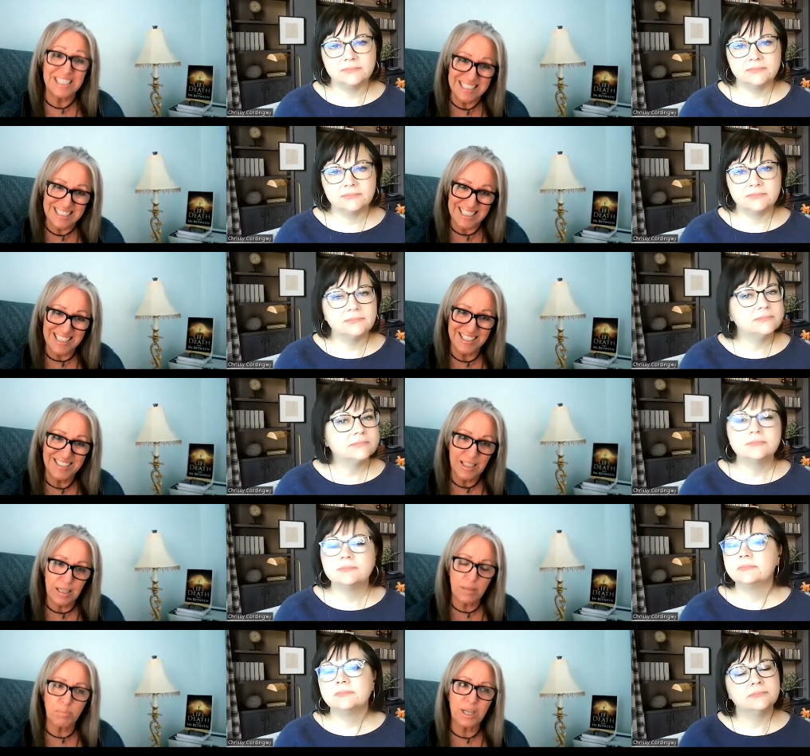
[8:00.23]
Speaker 1: easy.
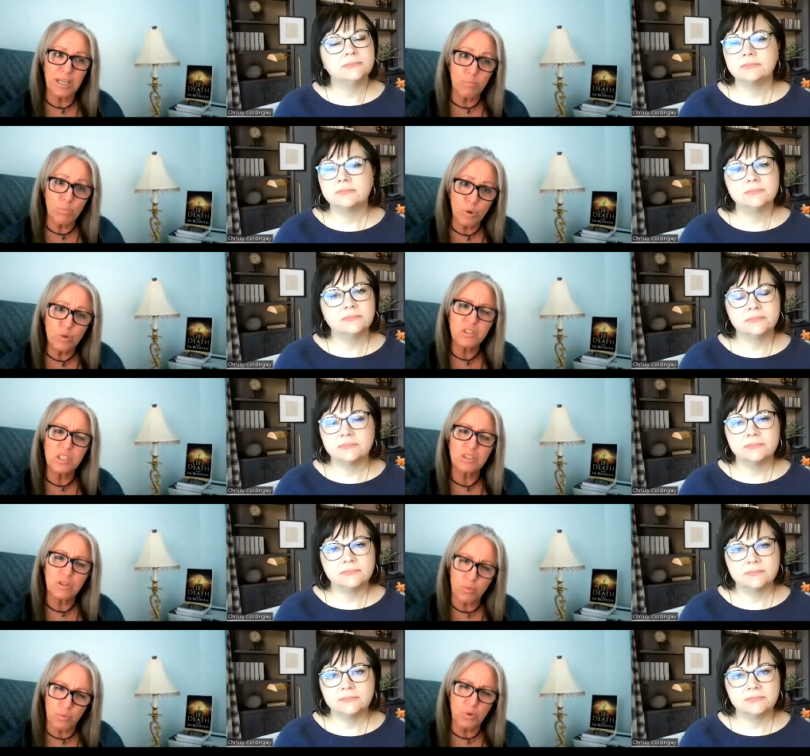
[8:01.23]
It, but it moves
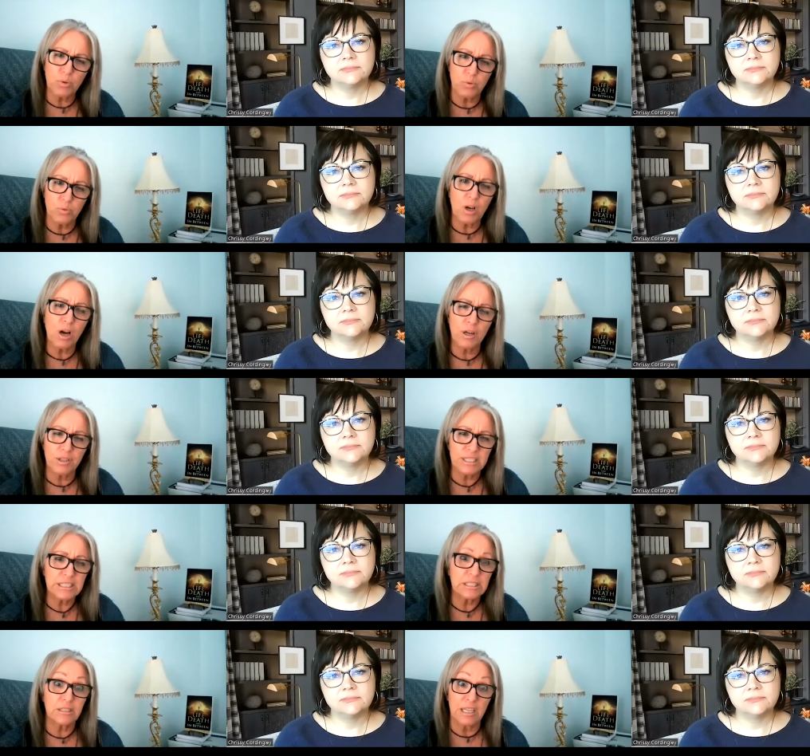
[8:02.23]
us through the
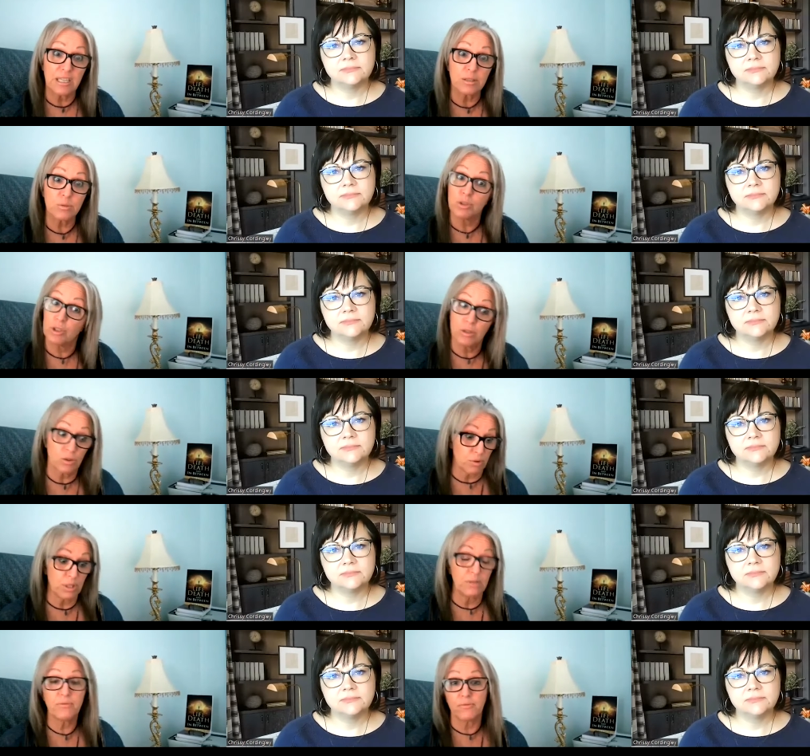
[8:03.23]
hardest things, which are
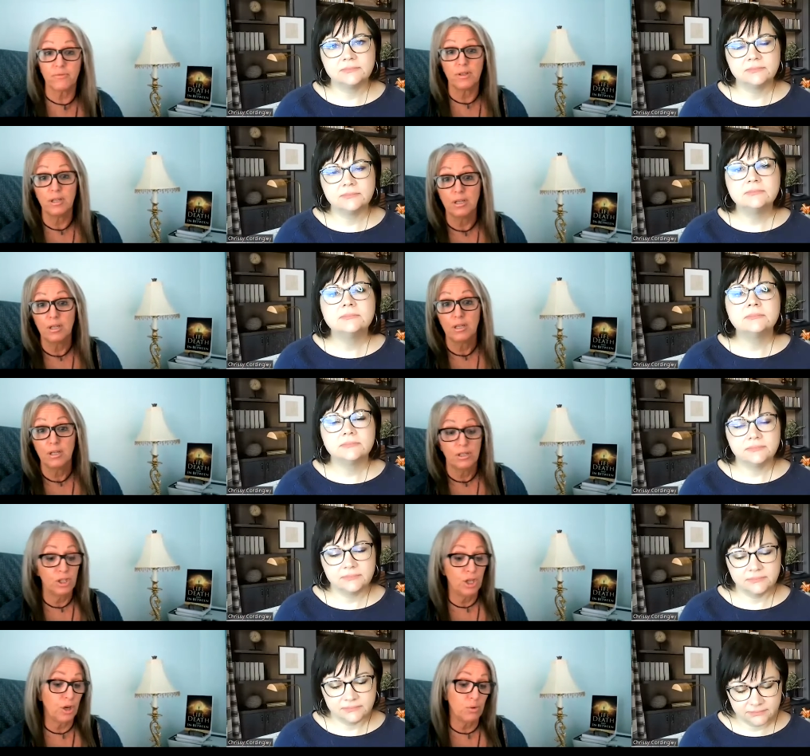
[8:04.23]
grief,
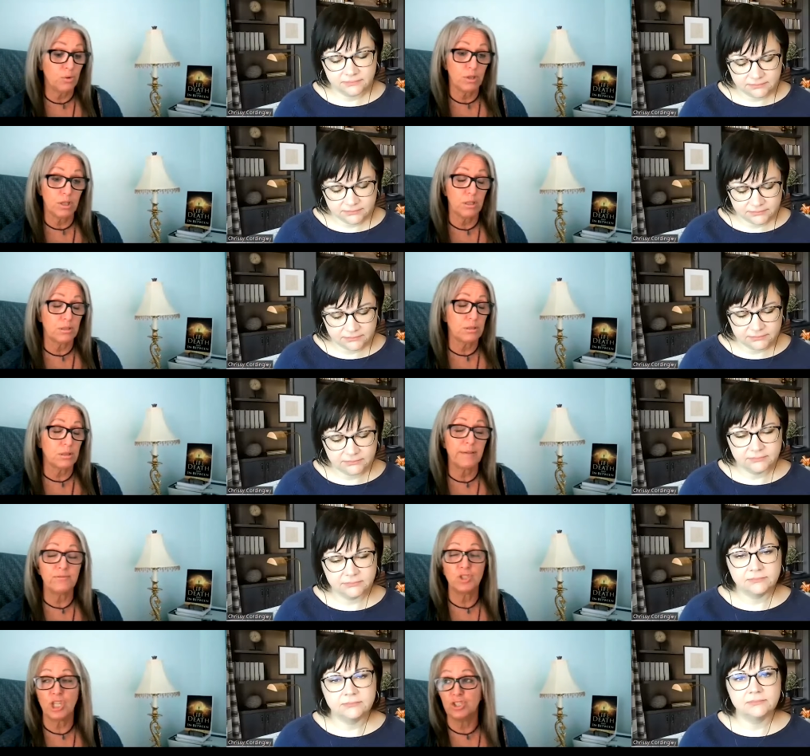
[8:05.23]
you know, uh,
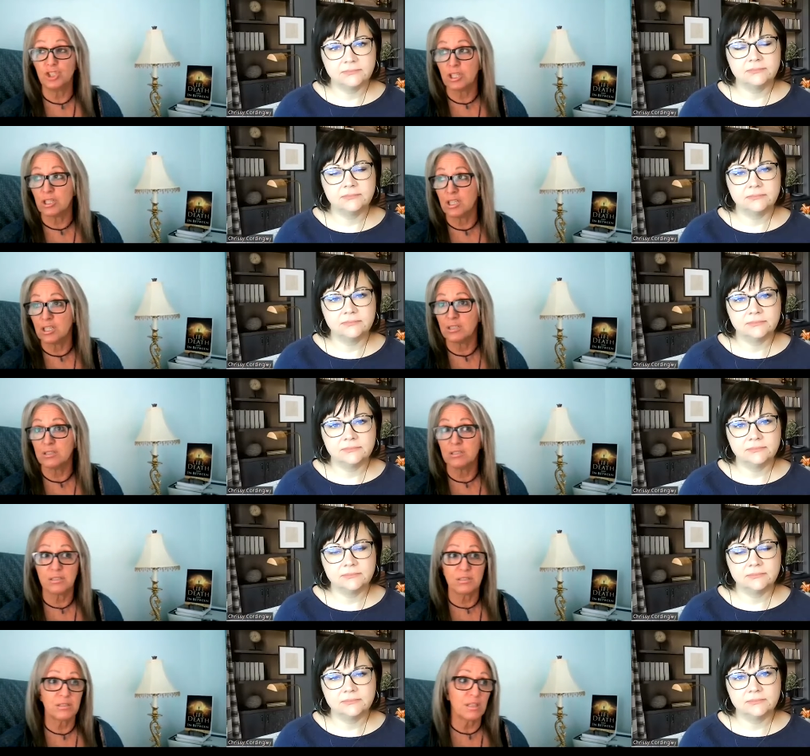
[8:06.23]
life-changing
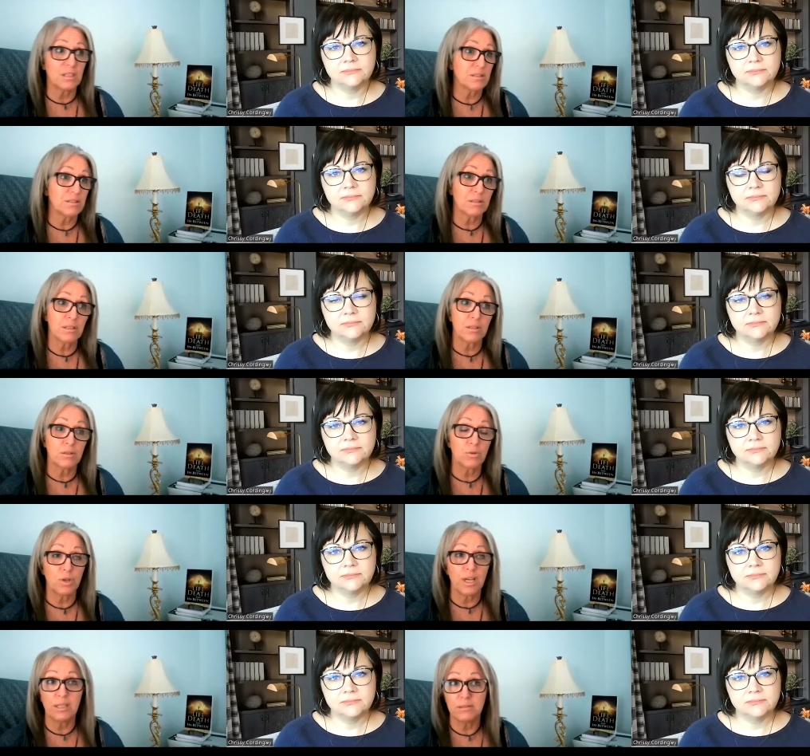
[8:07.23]
things that can
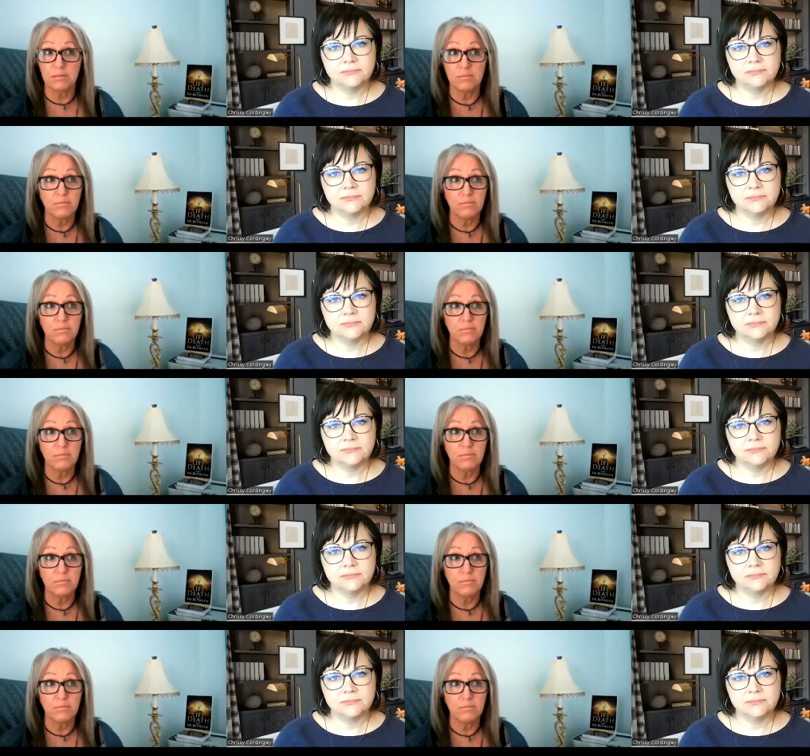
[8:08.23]
create,